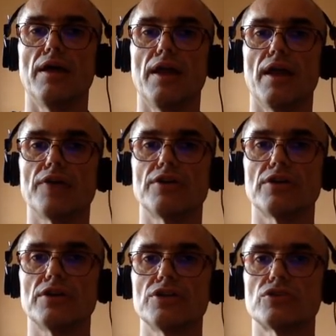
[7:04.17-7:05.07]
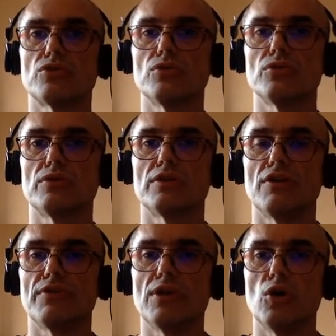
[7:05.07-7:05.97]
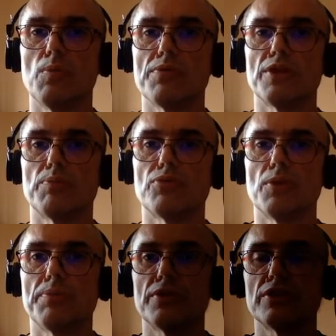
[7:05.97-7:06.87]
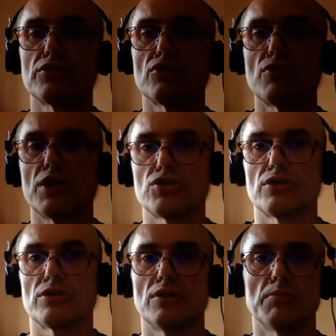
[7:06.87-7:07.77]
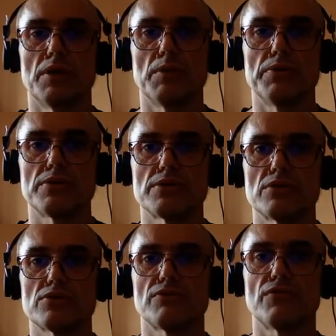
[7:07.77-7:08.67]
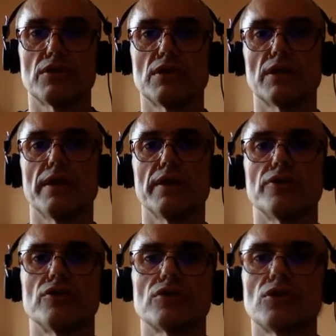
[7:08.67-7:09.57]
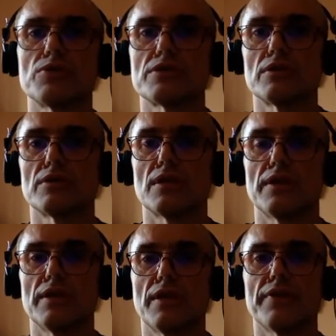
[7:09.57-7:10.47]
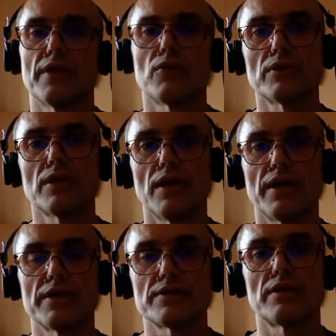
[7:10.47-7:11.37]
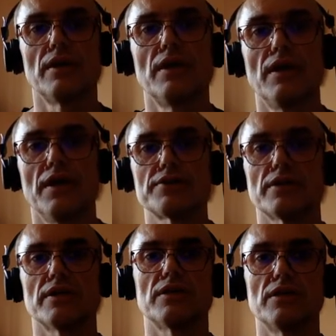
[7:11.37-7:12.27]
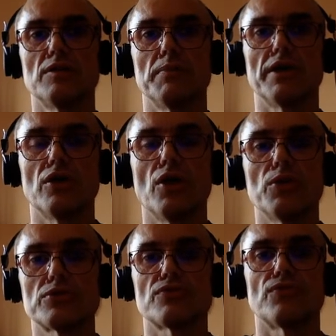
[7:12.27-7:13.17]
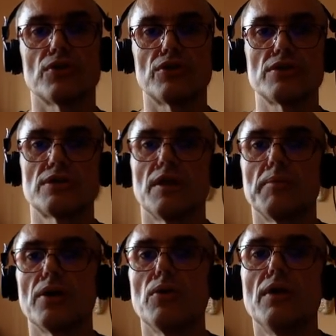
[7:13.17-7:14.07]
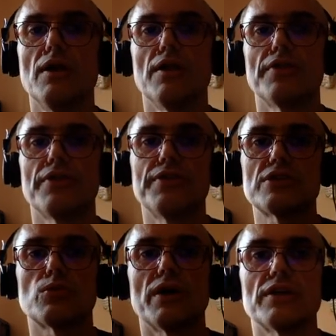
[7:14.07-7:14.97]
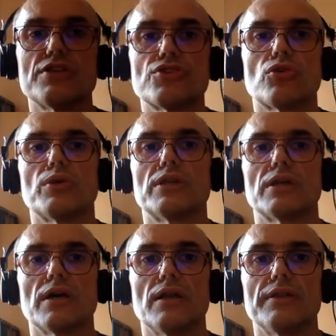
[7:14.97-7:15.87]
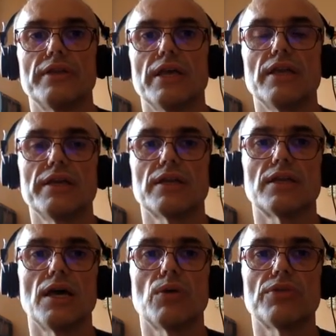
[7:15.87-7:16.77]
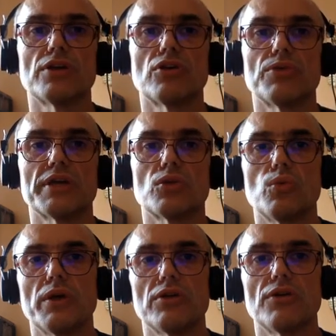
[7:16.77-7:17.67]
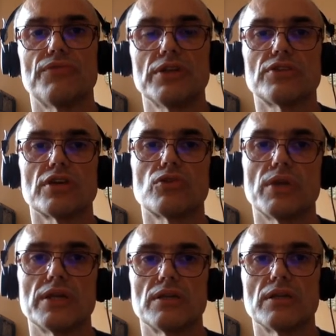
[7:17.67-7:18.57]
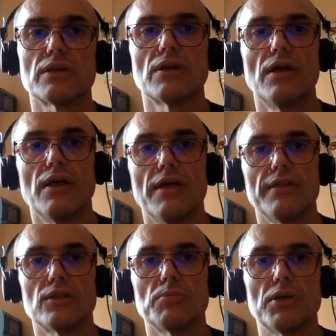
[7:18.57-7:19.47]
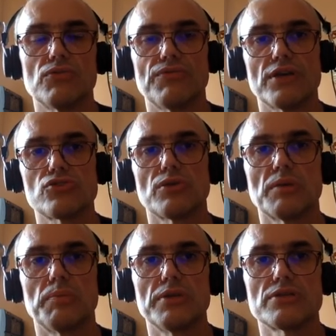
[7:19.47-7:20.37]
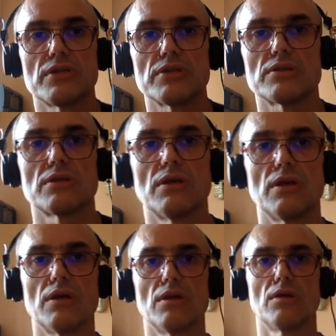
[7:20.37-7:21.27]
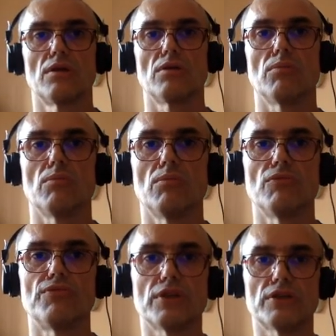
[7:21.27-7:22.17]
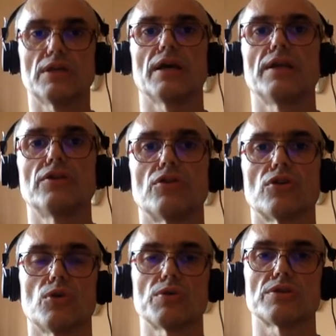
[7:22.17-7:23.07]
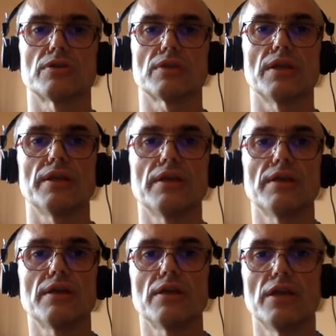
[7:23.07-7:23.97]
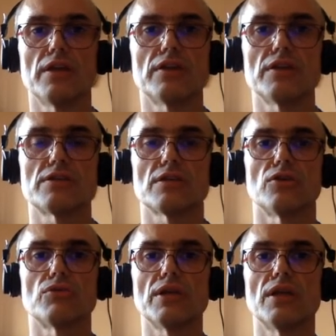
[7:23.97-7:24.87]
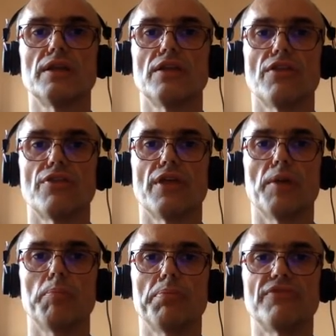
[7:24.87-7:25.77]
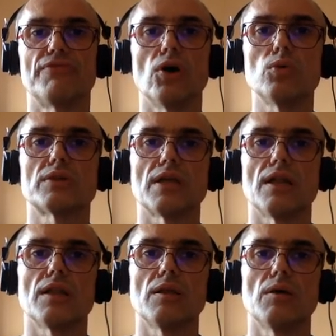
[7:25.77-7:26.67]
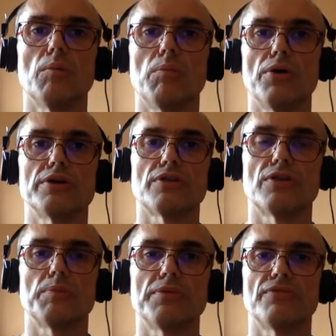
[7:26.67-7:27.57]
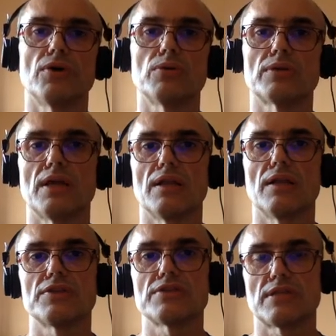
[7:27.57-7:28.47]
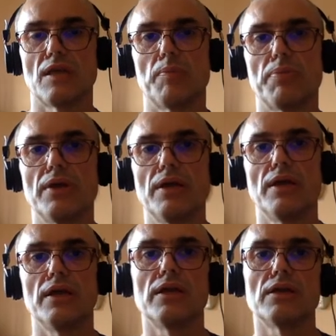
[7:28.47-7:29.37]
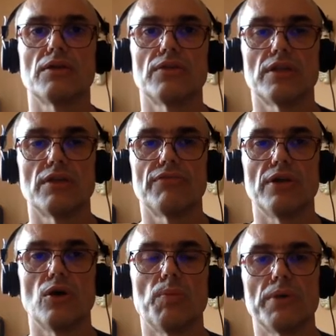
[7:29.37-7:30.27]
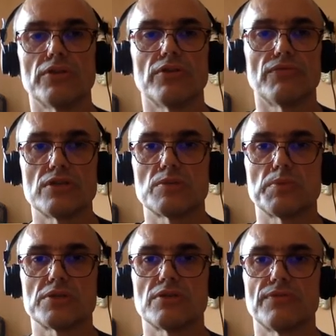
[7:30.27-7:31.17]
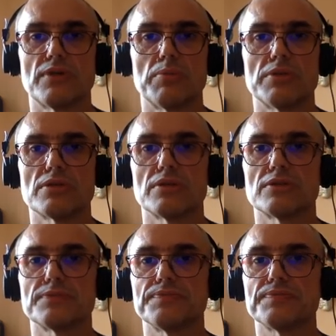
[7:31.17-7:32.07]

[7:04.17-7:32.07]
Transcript: Another is to develop the proper integration in my business, vertically or horizontally. And I realized, as I did my notes for this demo, that this one is critical. Nailing down the correct way of integrating that manufacturing business vertically or horizontally, it is really the pivotal point, the pivotal step in the development of this specific business.